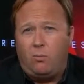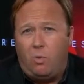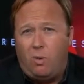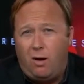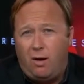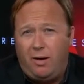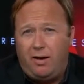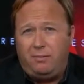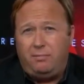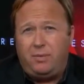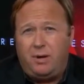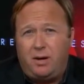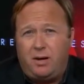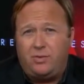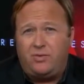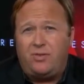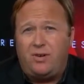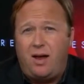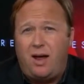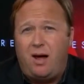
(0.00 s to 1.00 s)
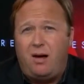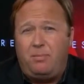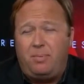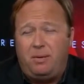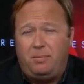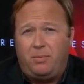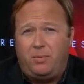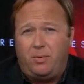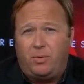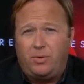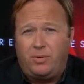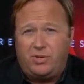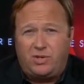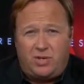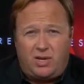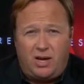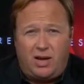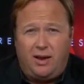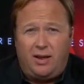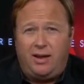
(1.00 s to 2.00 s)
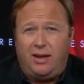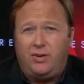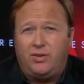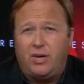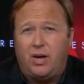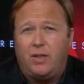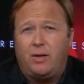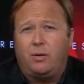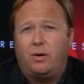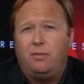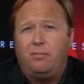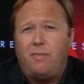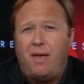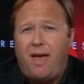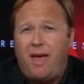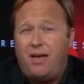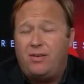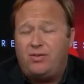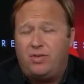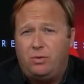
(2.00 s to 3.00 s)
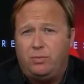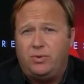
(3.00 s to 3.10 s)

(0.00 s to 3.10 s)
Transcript: I because now people were just killing each other en masse.